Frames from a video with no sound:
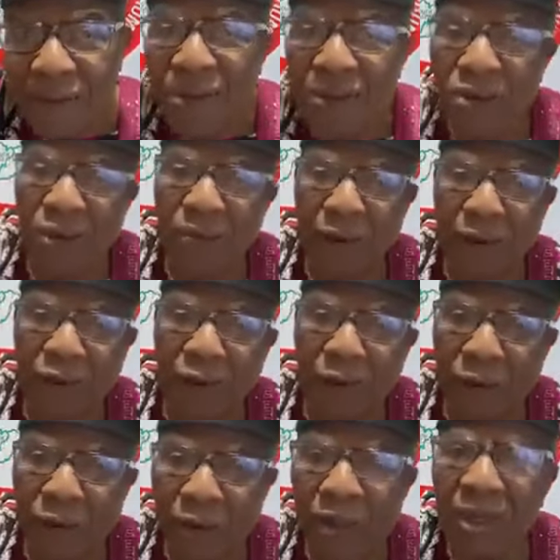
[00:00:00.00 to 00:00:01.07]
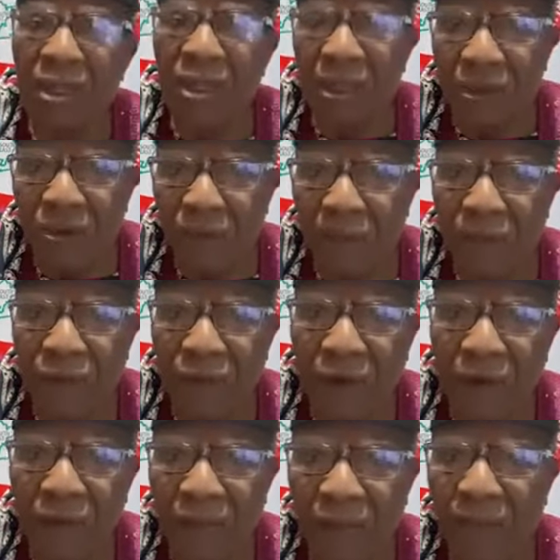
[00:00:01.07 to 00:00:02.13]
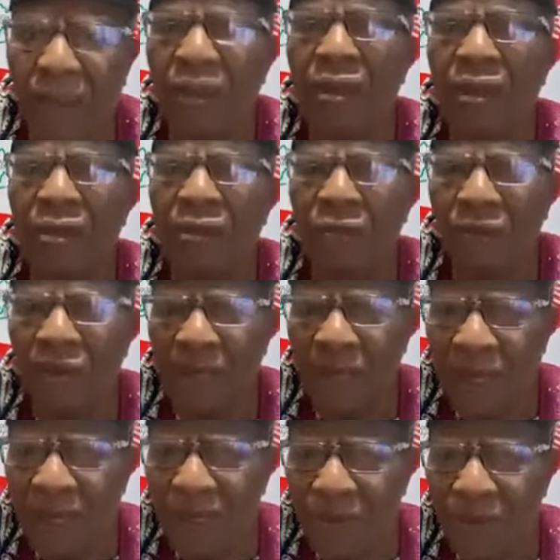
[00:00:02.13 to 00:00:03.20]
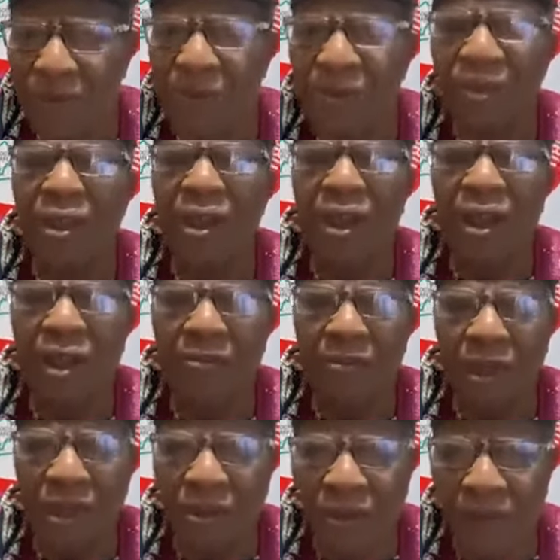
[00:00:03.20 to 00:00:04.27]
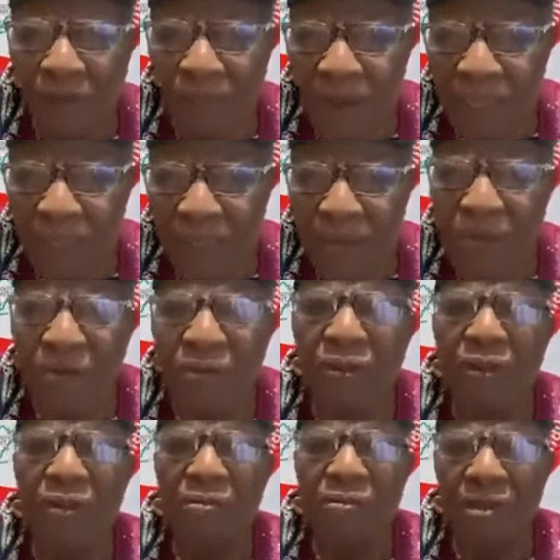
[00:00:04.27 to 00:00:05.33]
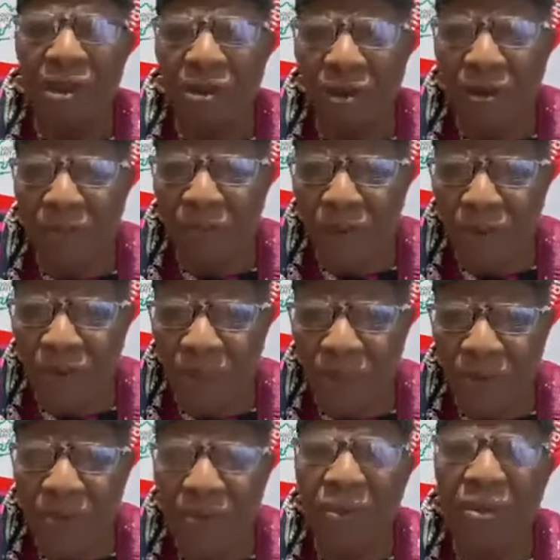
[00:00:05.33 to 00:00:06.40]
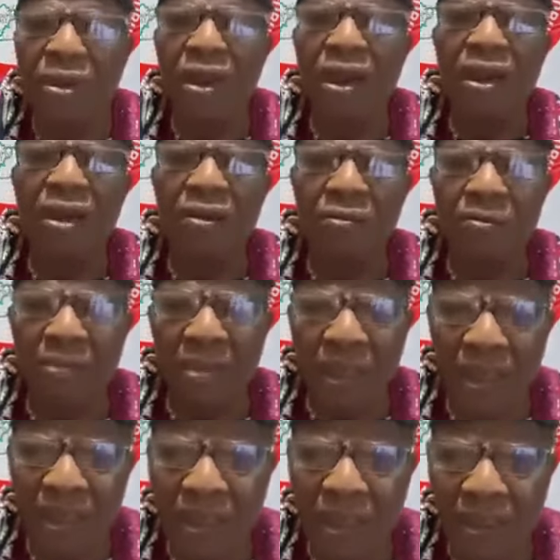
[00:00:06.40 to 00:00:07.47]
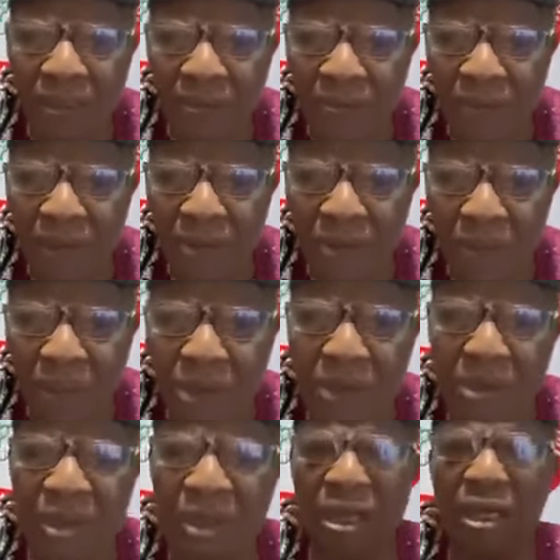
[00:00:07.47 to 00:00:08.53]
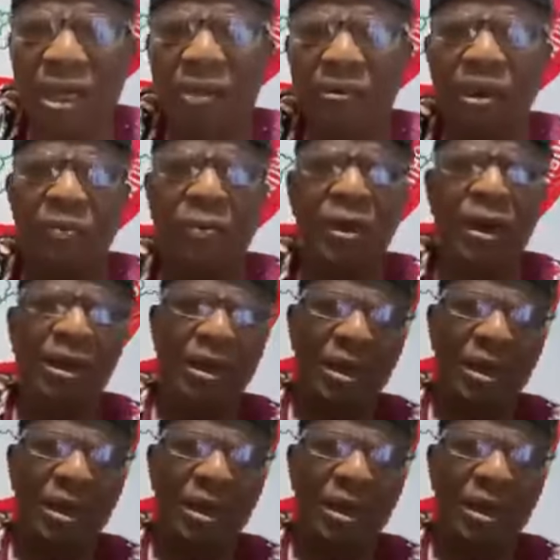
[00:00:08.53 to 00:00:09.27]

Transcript: To be for one is to be for harm. We thank you. May God bless you. May God be with you. May we succeed in our plan.